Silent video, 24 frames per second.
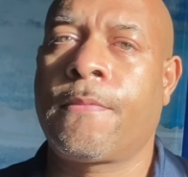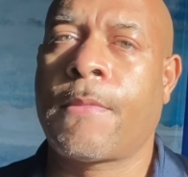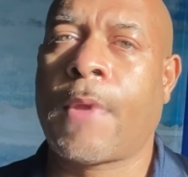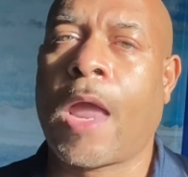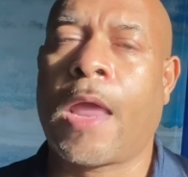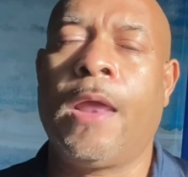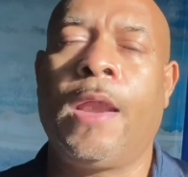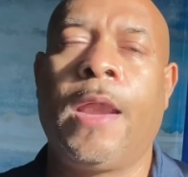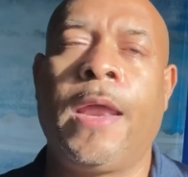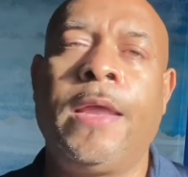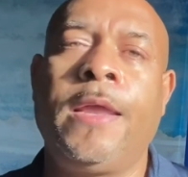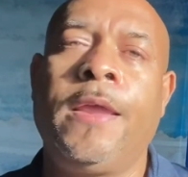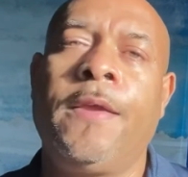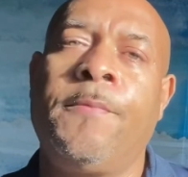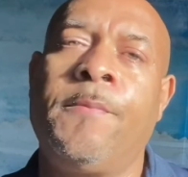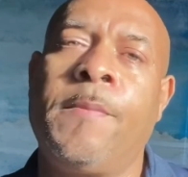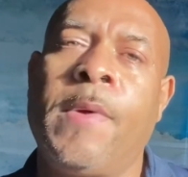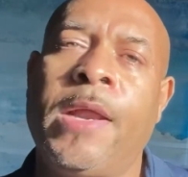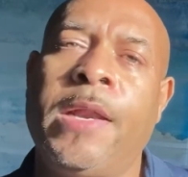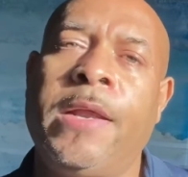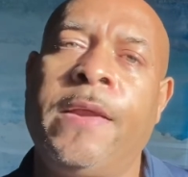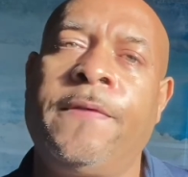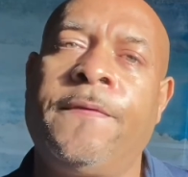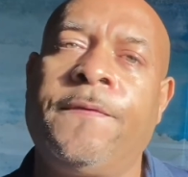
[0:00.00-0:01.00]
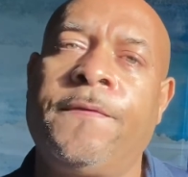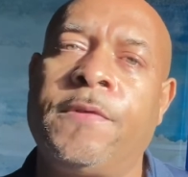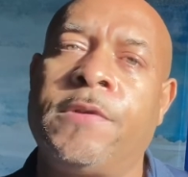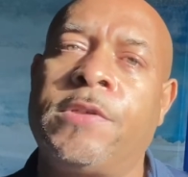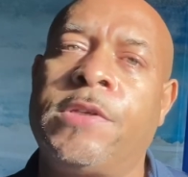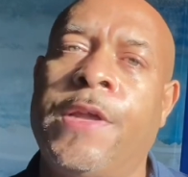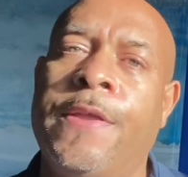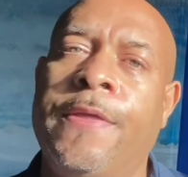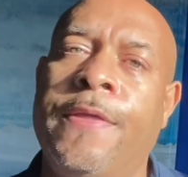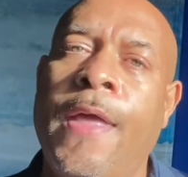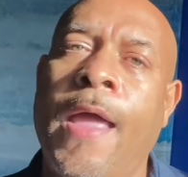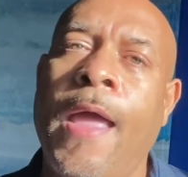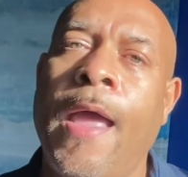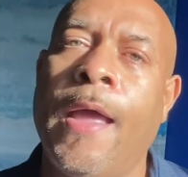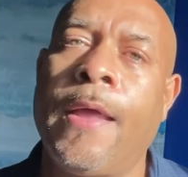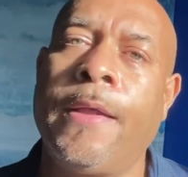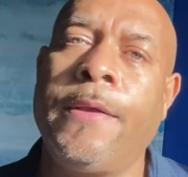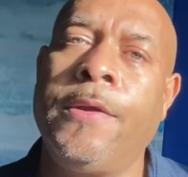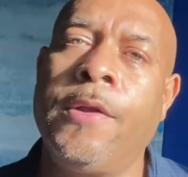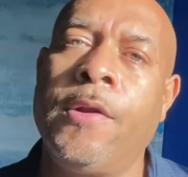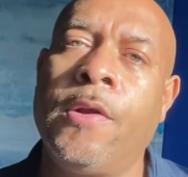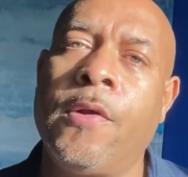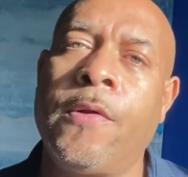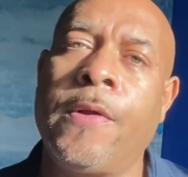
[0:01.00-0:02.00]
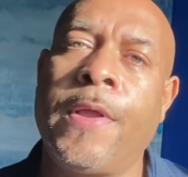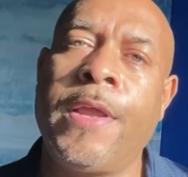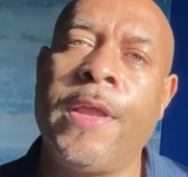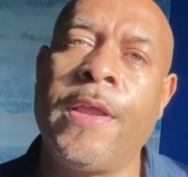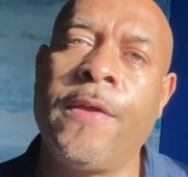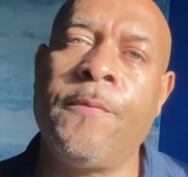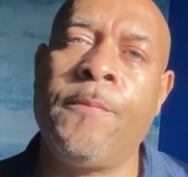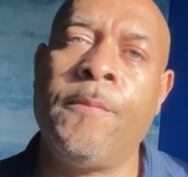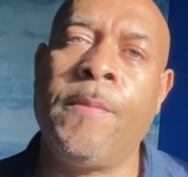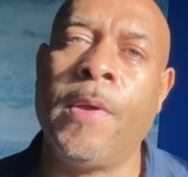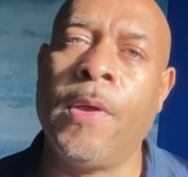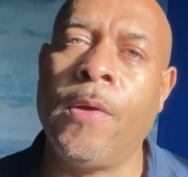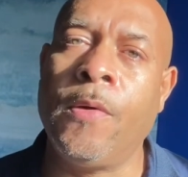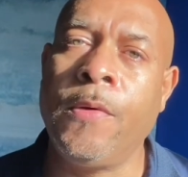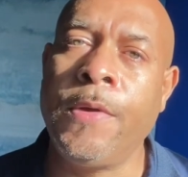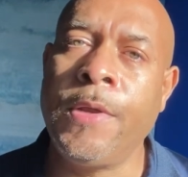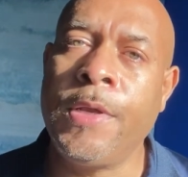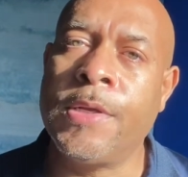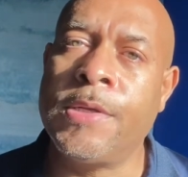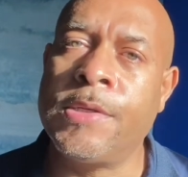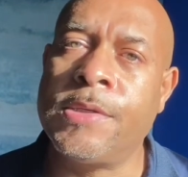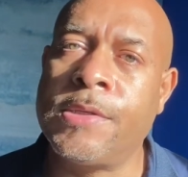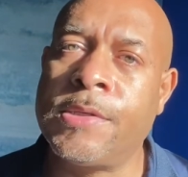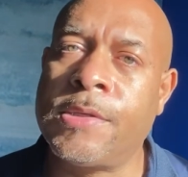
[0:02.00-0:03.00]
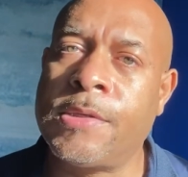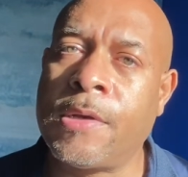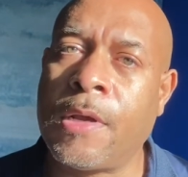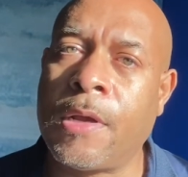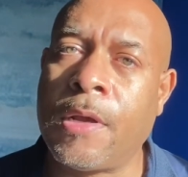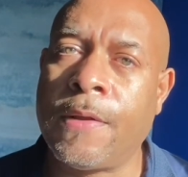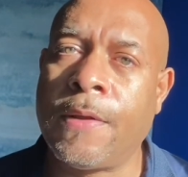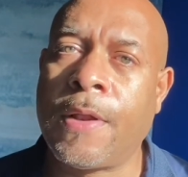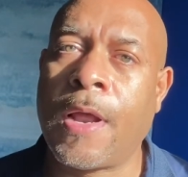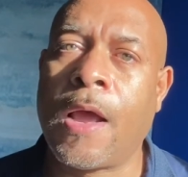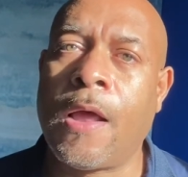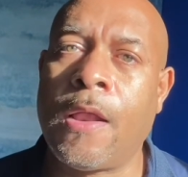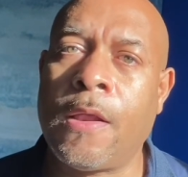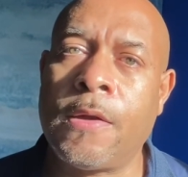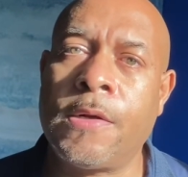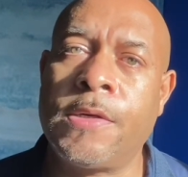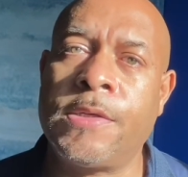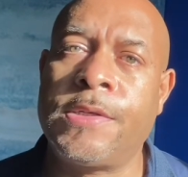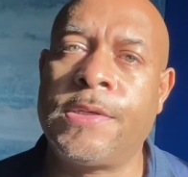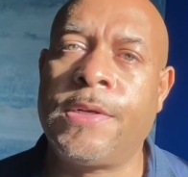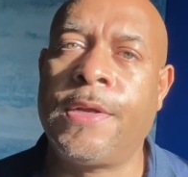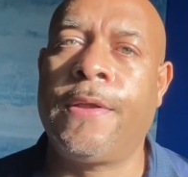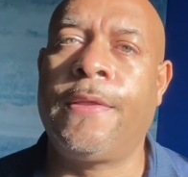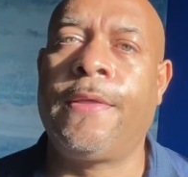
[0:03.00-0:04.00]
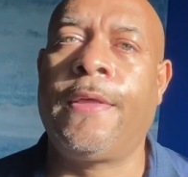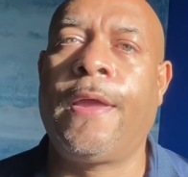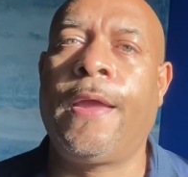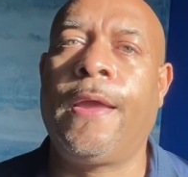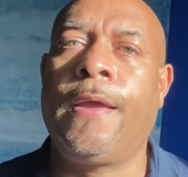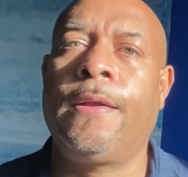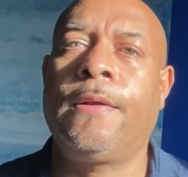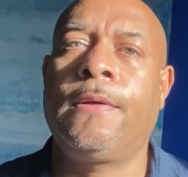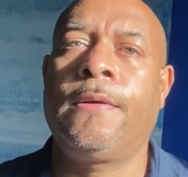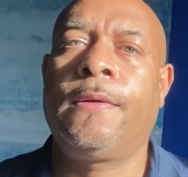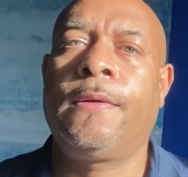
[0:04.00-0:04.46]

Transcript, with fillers: And they give money to that. You know, they give millions of dollars to that.